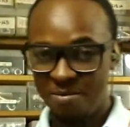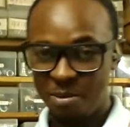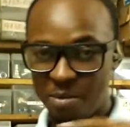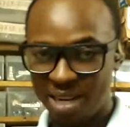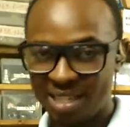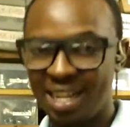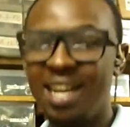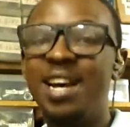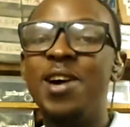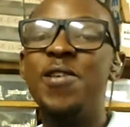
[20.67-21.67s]
Mombasa.
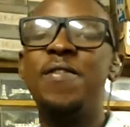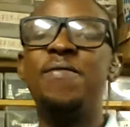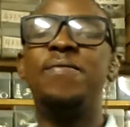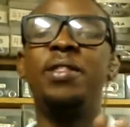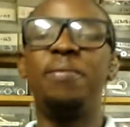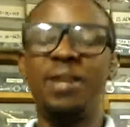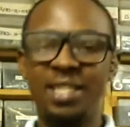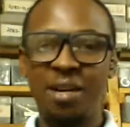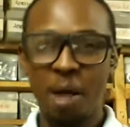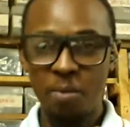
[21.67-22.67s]
For the first
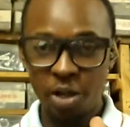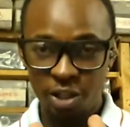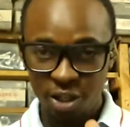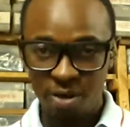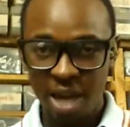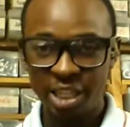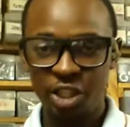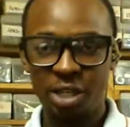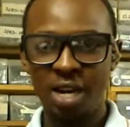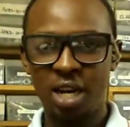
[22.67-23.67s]
time I'm going to do an
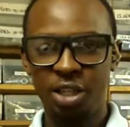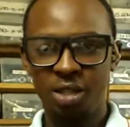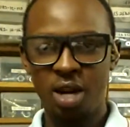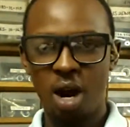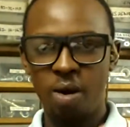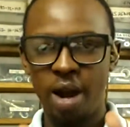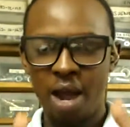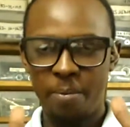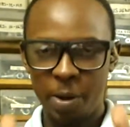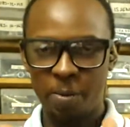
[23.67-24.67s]
introduction on our
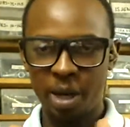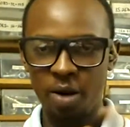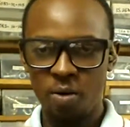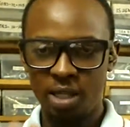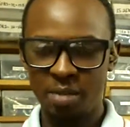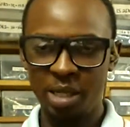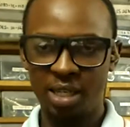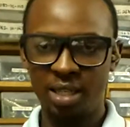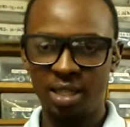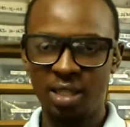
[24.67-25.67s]
prepaid water
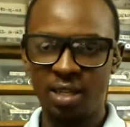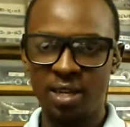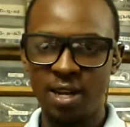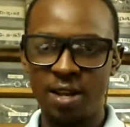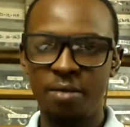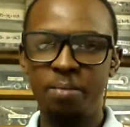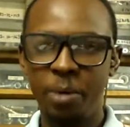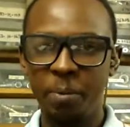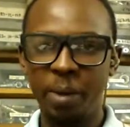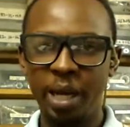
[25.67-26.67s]
meters.
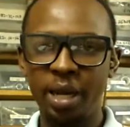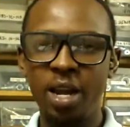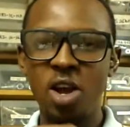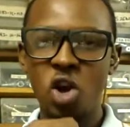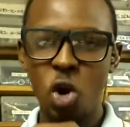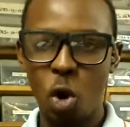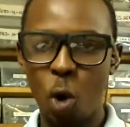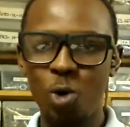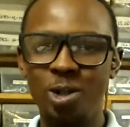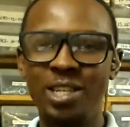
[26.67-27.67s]
Prepaid
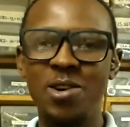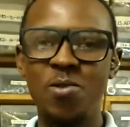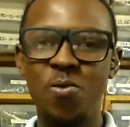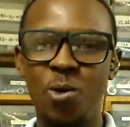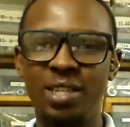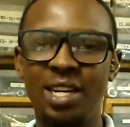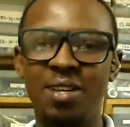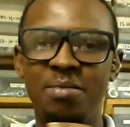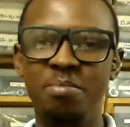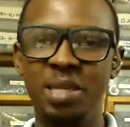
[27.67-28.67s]
cold water
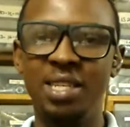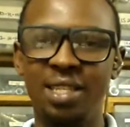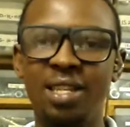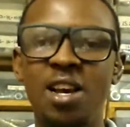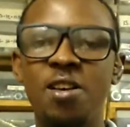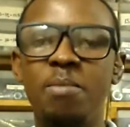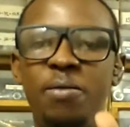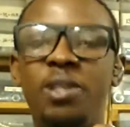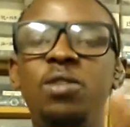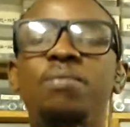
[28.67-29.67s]
meters. But
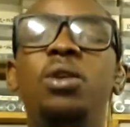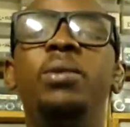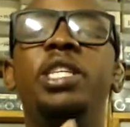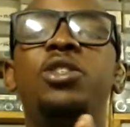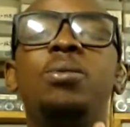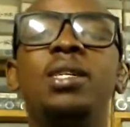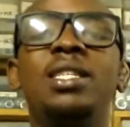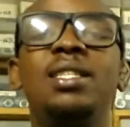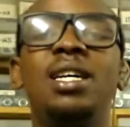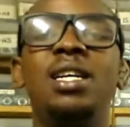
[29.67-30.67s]
first of all we need to
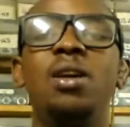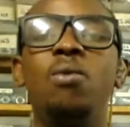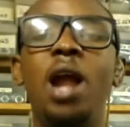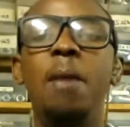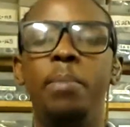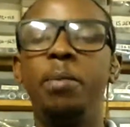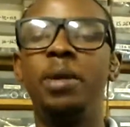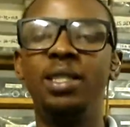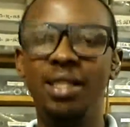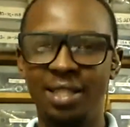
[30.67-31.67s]
understand what a
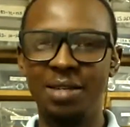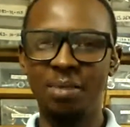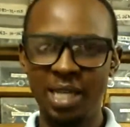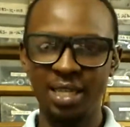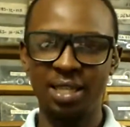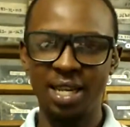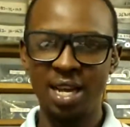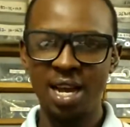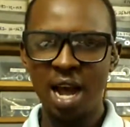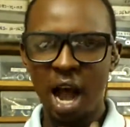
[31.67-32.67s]
prepaid system is.
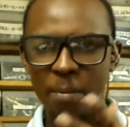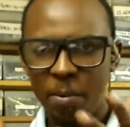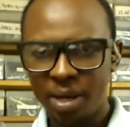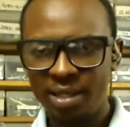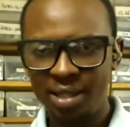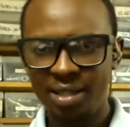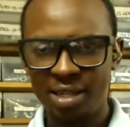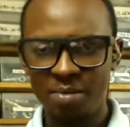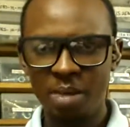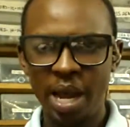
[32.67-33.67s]
A prepaid
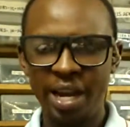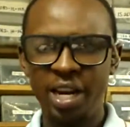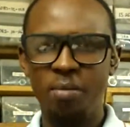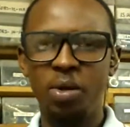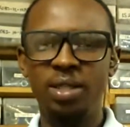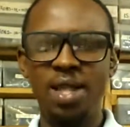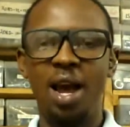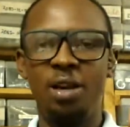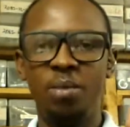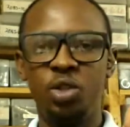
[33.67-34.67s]
system enables the
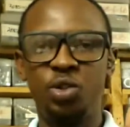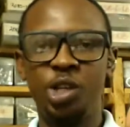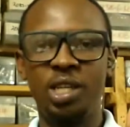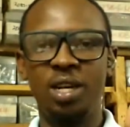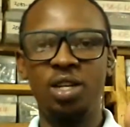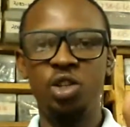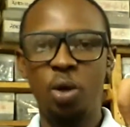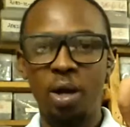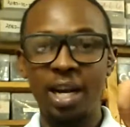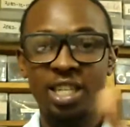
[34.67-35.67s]
administrator to
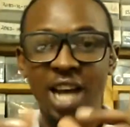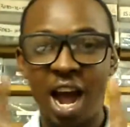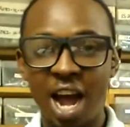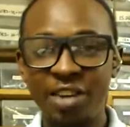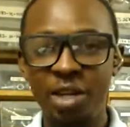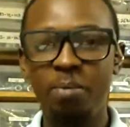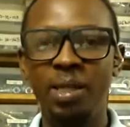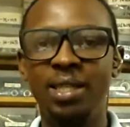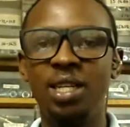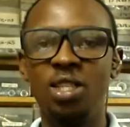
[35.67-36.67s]
collect
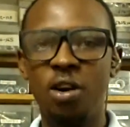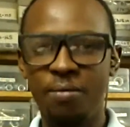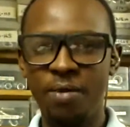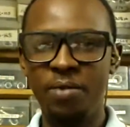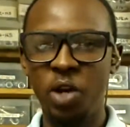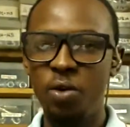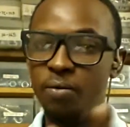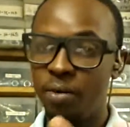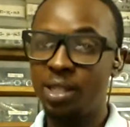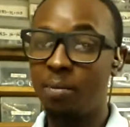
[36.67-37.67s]
100% of revenue
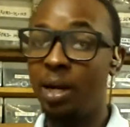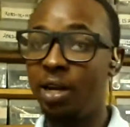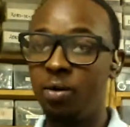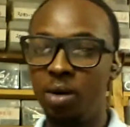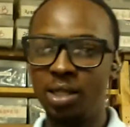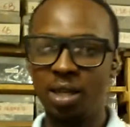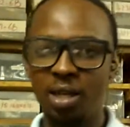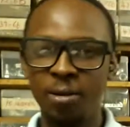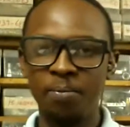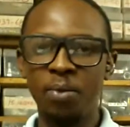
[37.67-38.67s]
for supplied water,
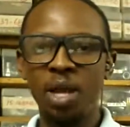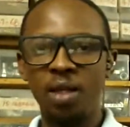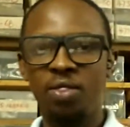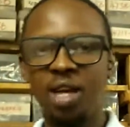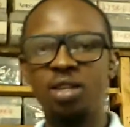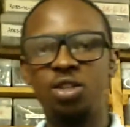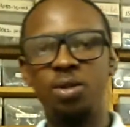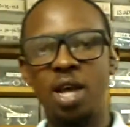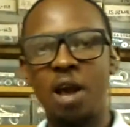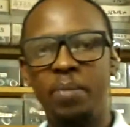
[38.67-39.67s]
thanks to
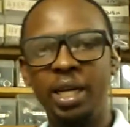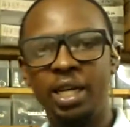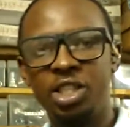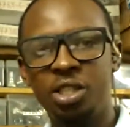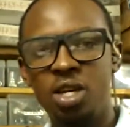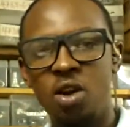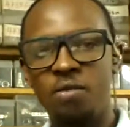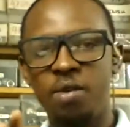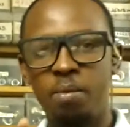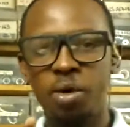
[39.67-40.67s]
the application
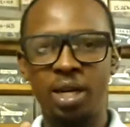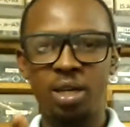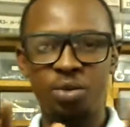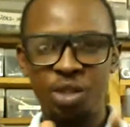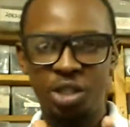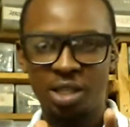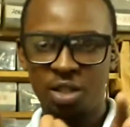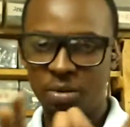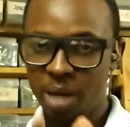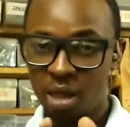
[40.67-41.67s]
of a modern
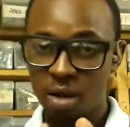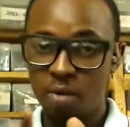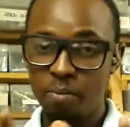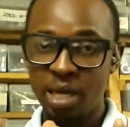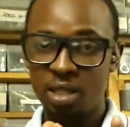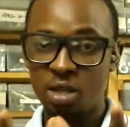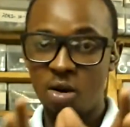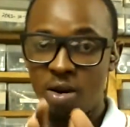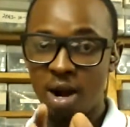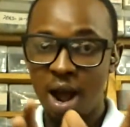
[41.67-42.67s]
recharge method based
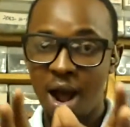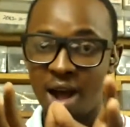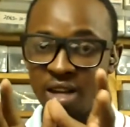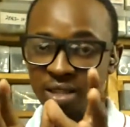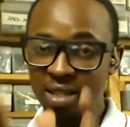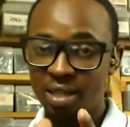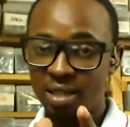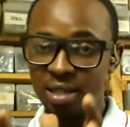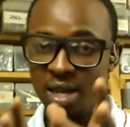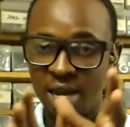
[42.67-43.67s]
on a
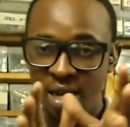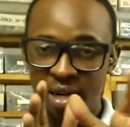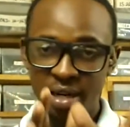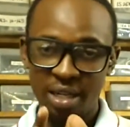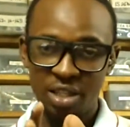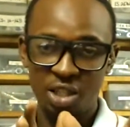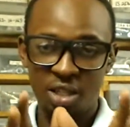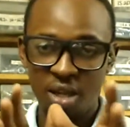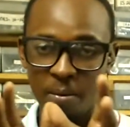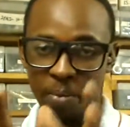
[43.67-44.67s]
6-digit
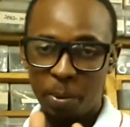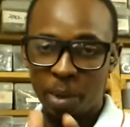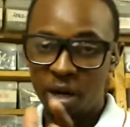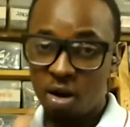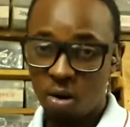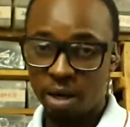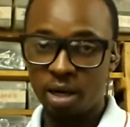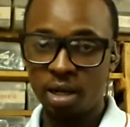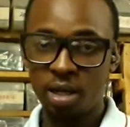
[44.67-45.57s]
prepaid code.